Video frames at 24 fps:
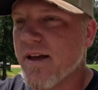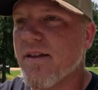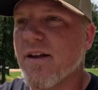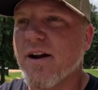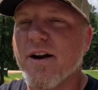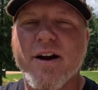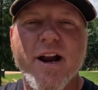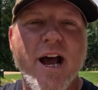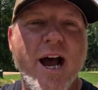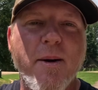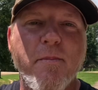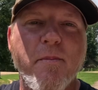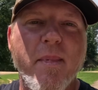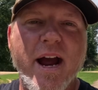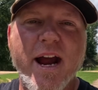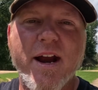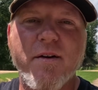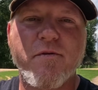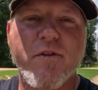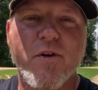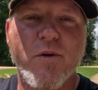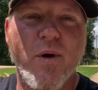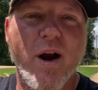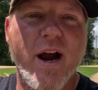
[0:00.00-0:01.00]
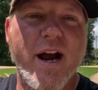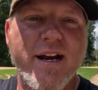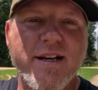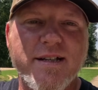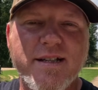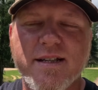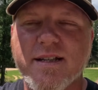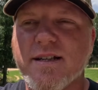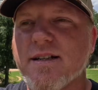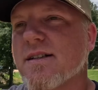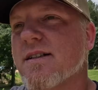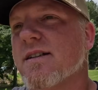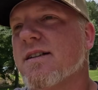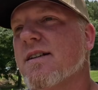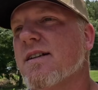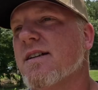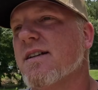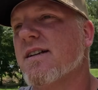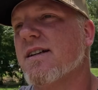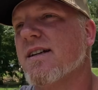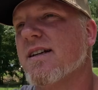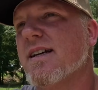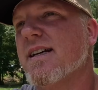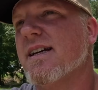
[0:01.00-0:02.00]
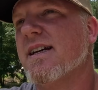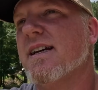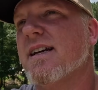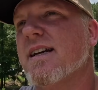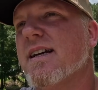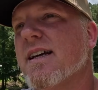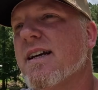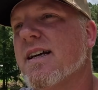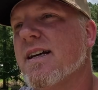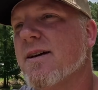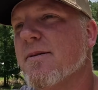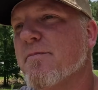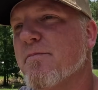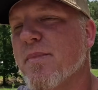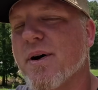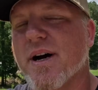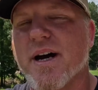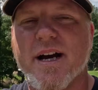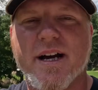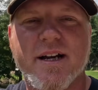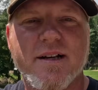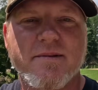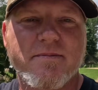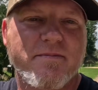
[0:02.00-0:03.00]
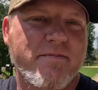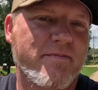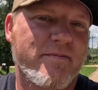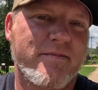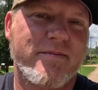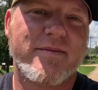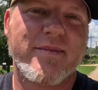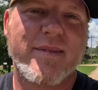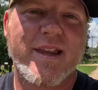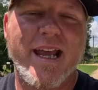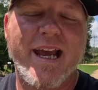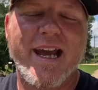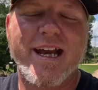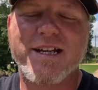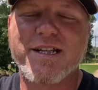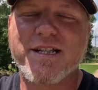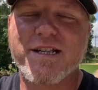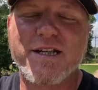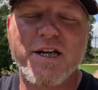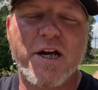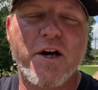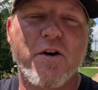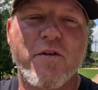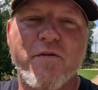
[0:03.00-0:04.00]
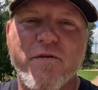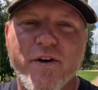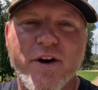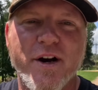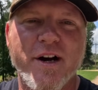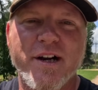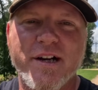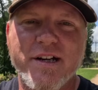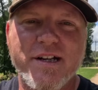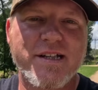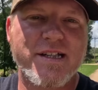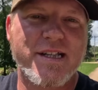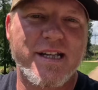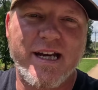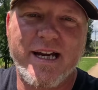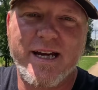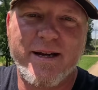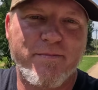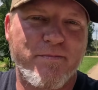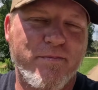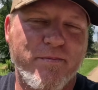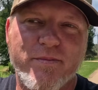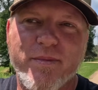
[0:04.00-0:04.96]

They're not made for racing, but it's still fun to see,